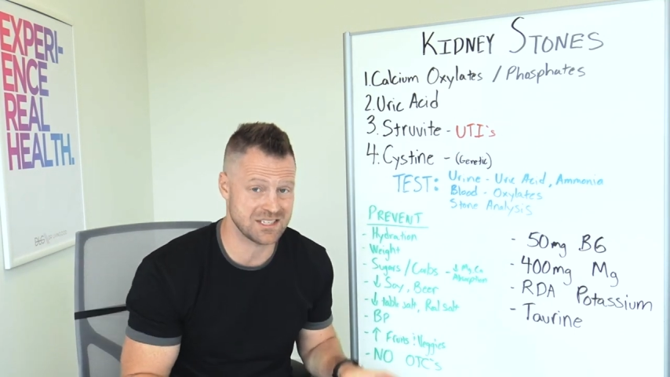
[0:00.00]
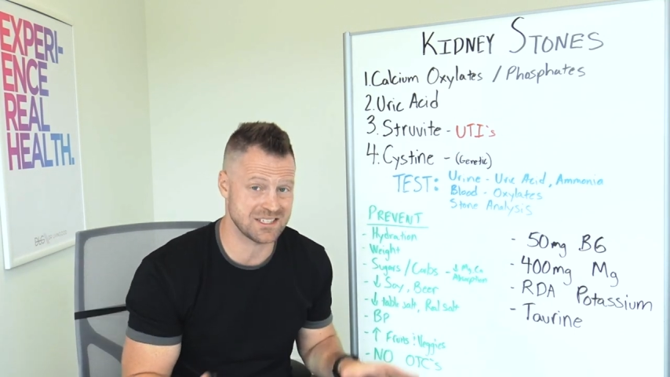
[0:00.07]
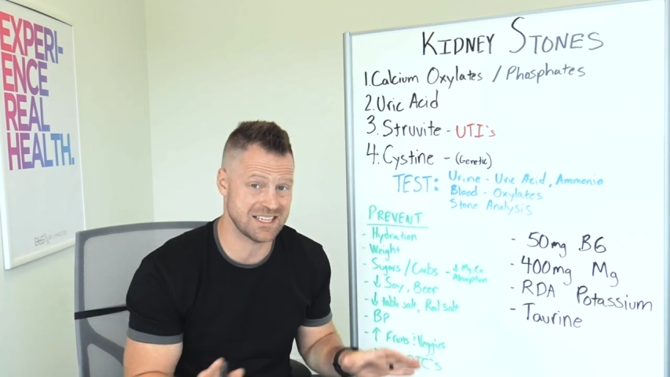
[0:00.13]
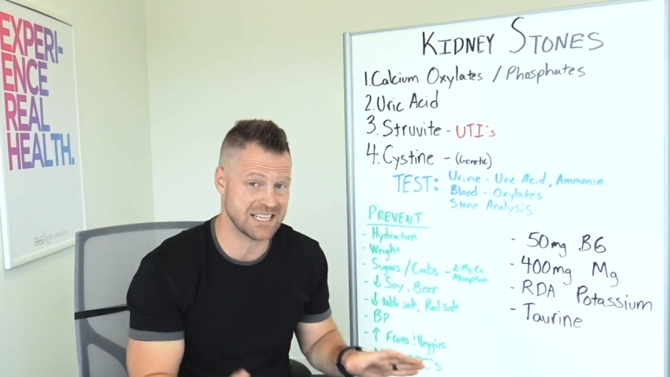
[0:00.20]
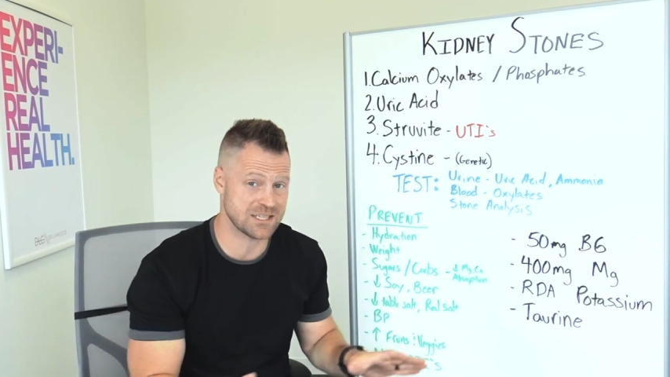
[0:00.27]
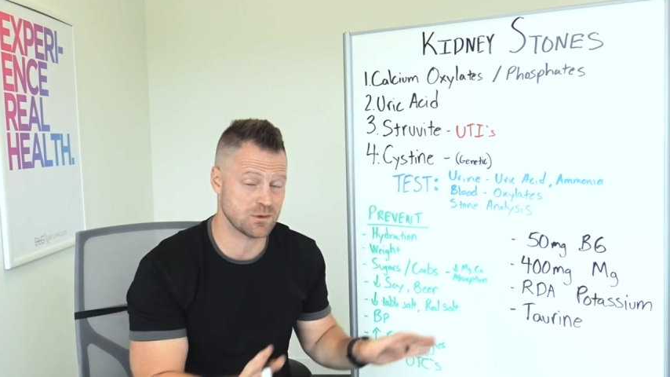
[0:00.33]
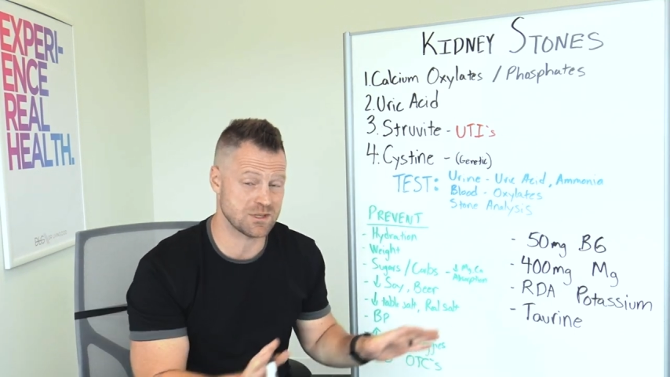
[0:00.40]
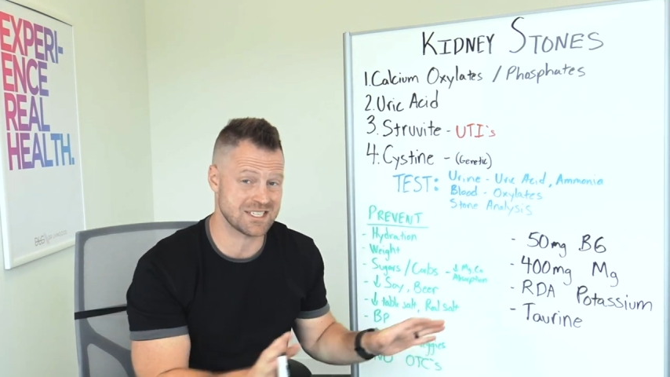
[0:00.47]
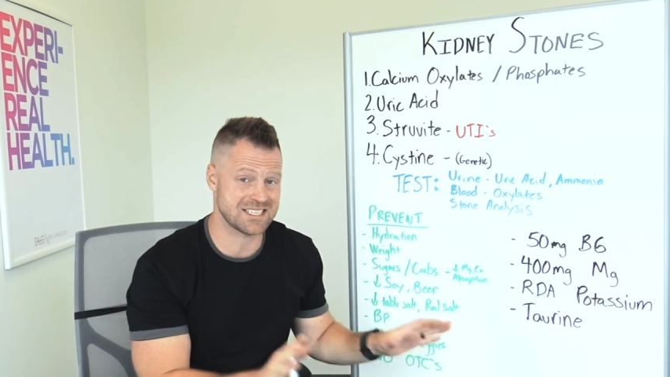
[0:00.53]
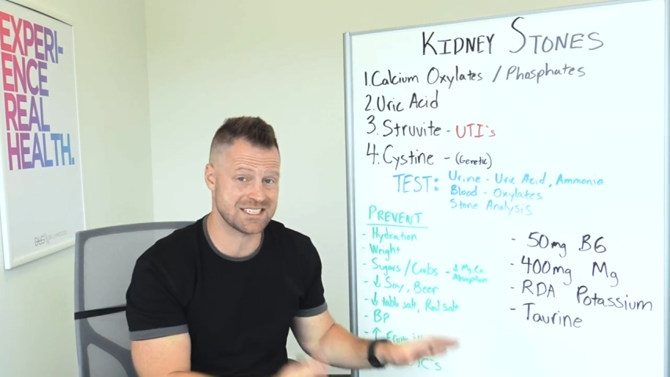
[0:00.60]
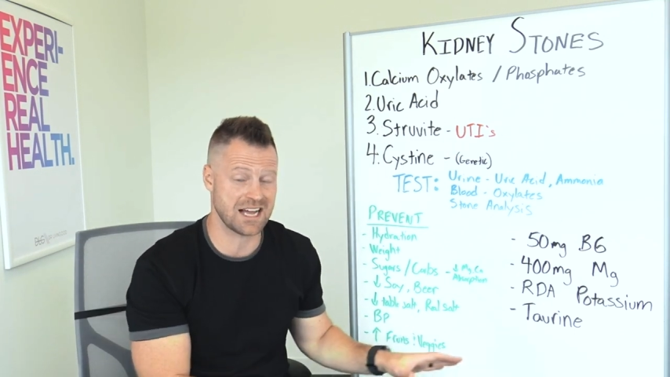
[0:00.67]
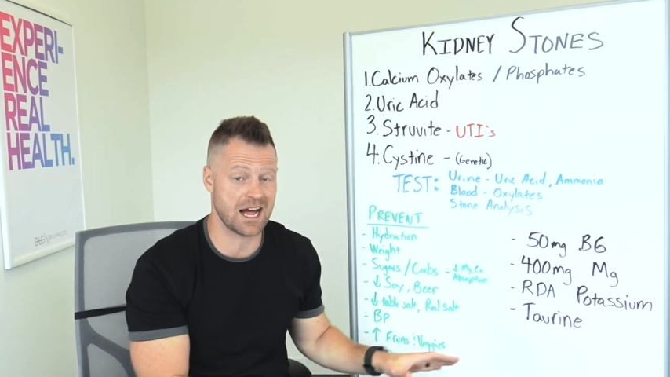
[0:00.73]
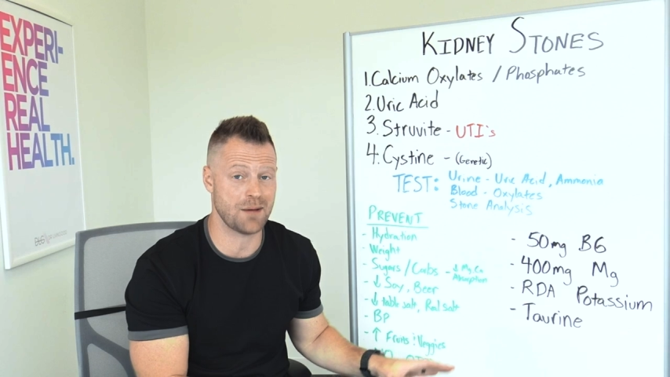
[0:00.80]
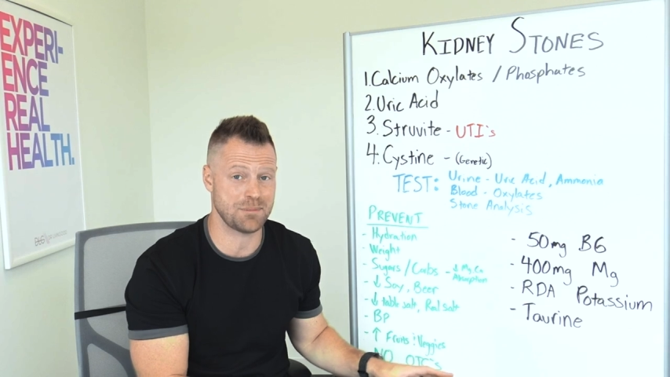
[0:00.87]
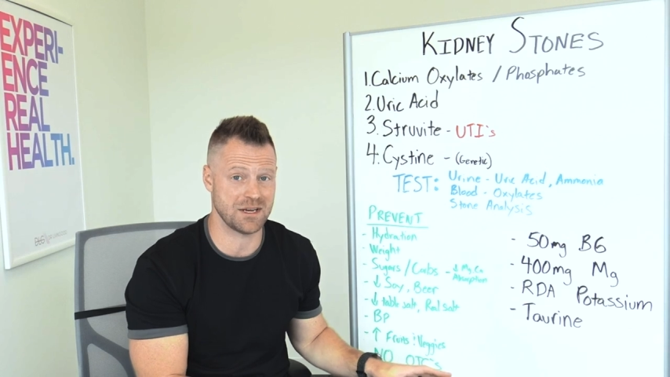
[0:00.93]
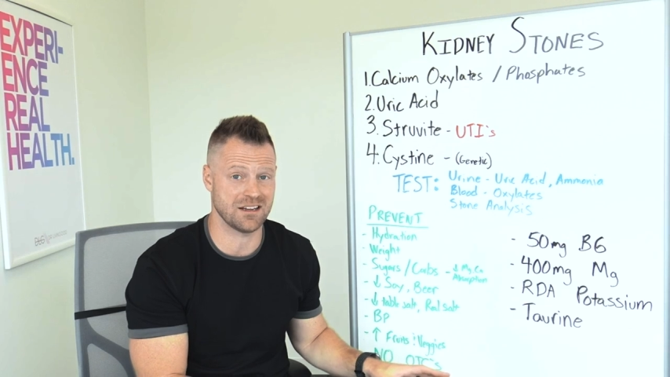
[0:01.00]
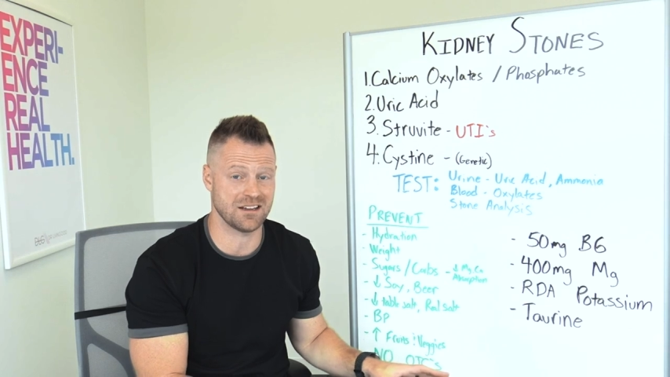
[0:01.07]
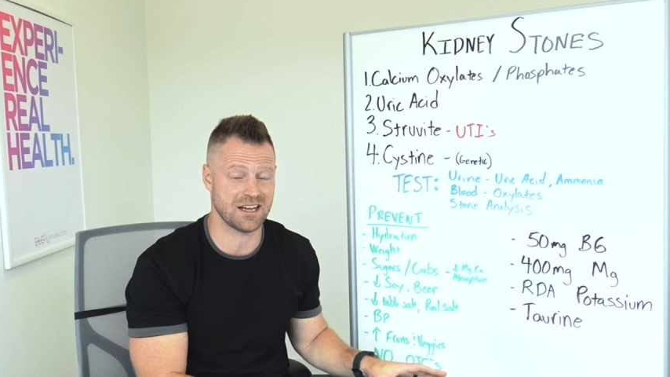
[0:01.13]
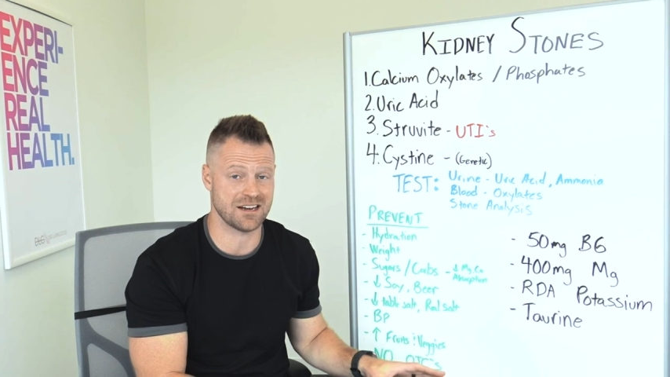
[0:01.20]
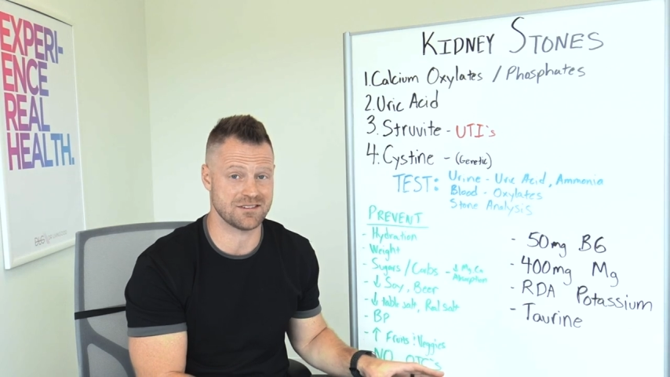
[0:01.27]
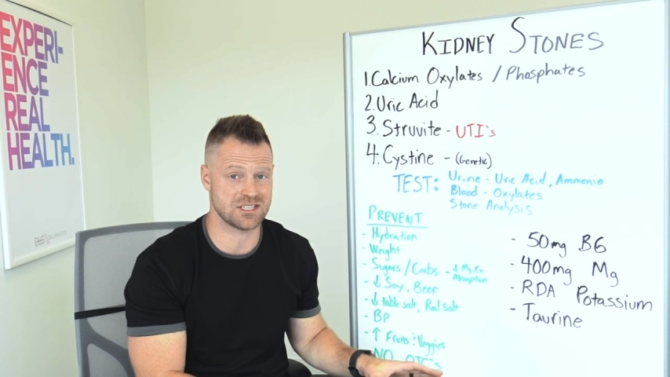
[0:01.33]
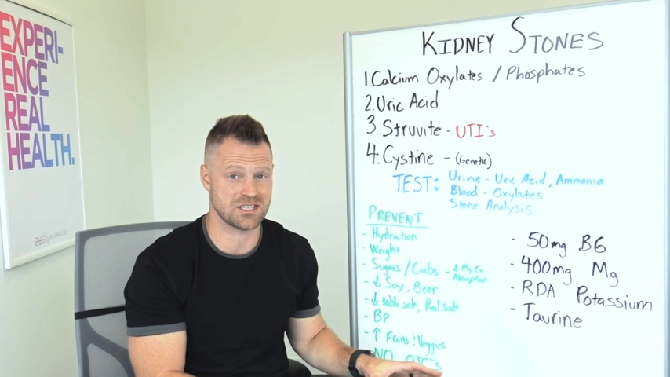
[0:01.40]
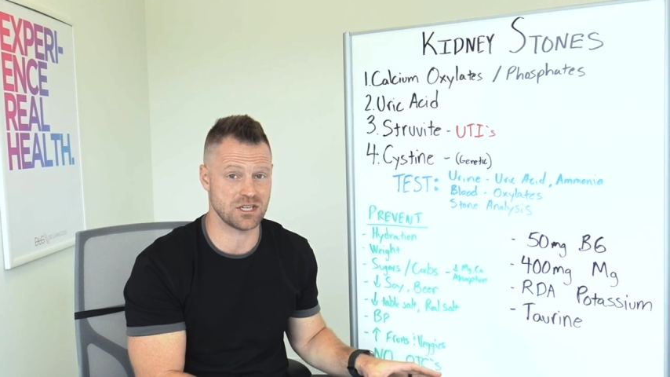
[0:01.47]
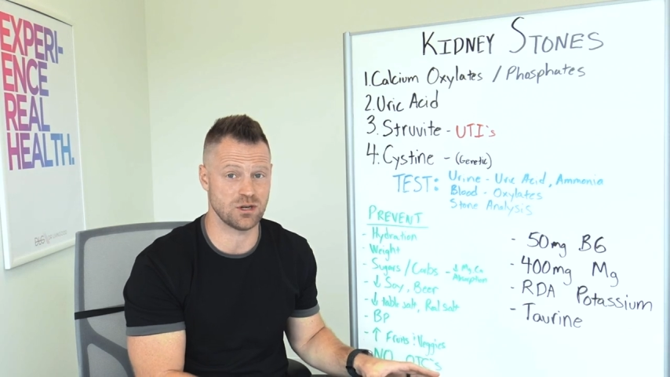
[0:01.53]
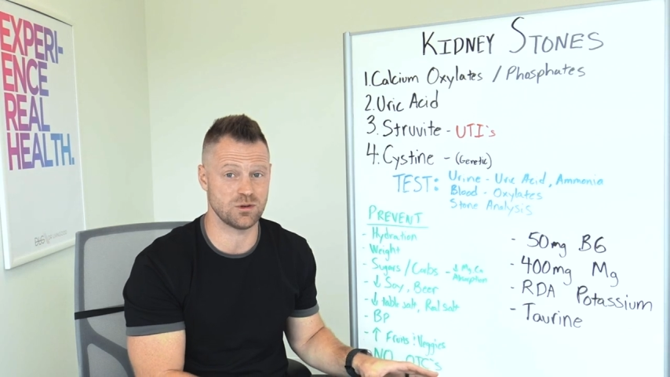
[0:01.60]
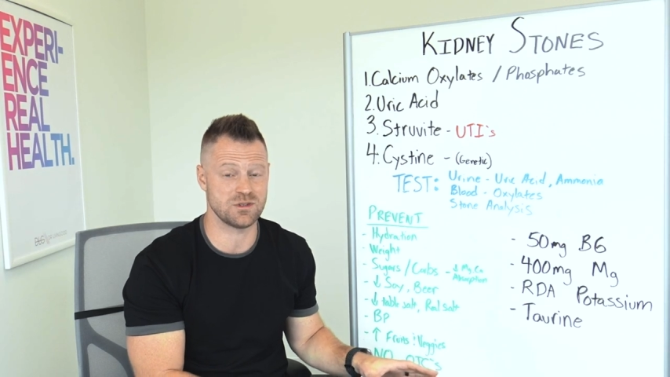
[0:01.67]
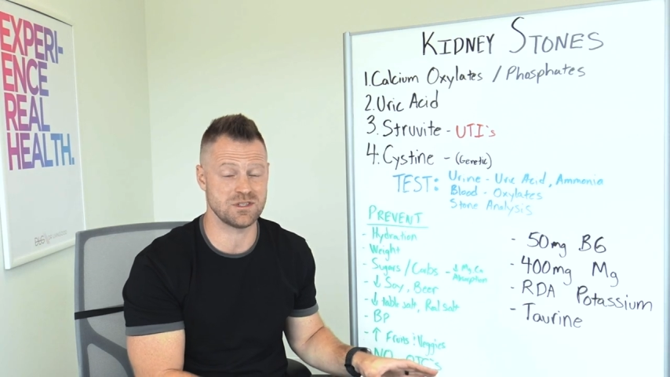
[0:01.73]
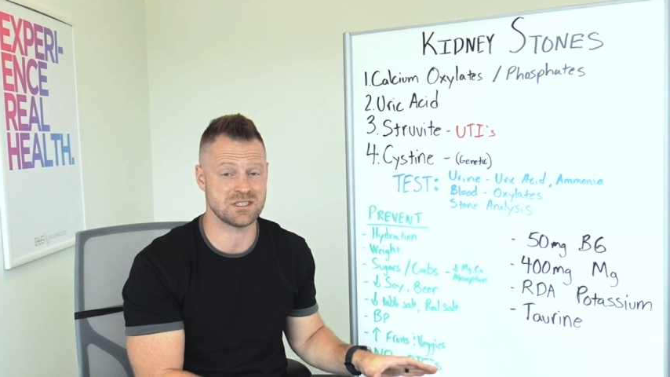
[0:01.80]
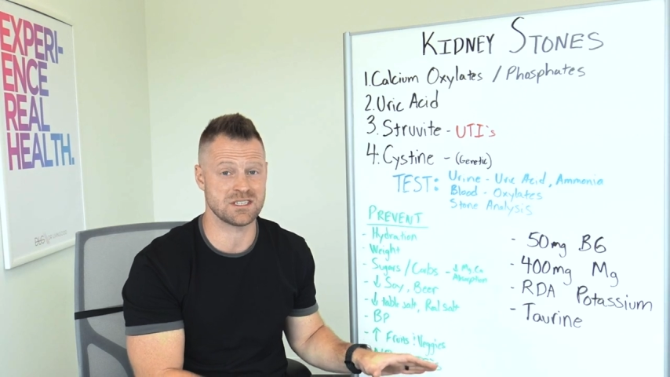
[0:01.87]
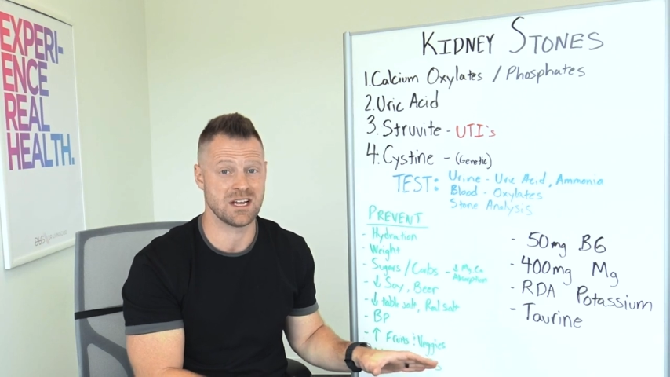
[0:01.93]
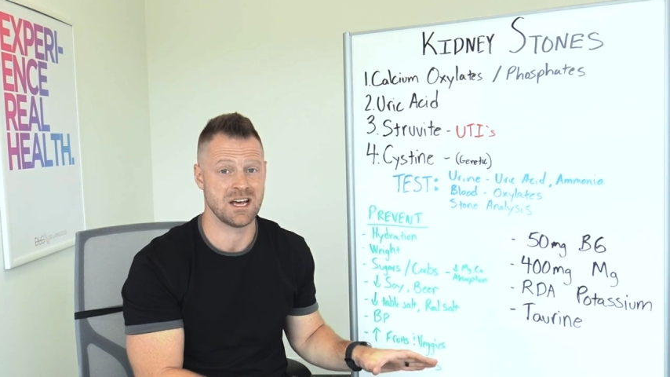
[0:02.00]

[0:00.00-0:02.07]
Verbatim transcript: that's what's stopping a lot of stones